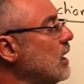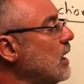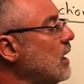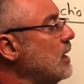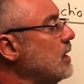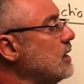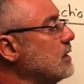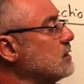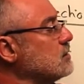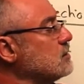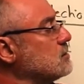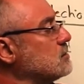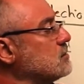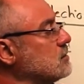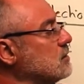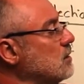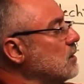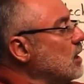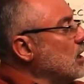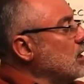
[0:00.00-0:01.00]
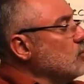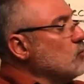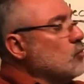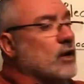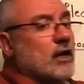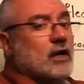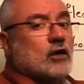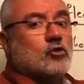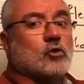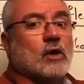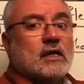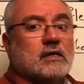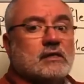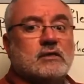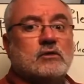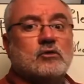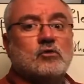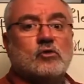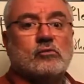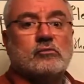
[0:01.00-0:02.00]
and I'm going to
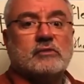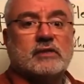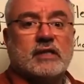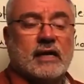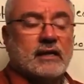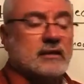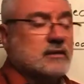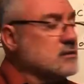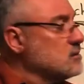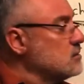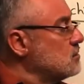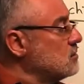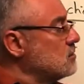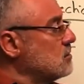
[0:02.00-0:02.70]
assume that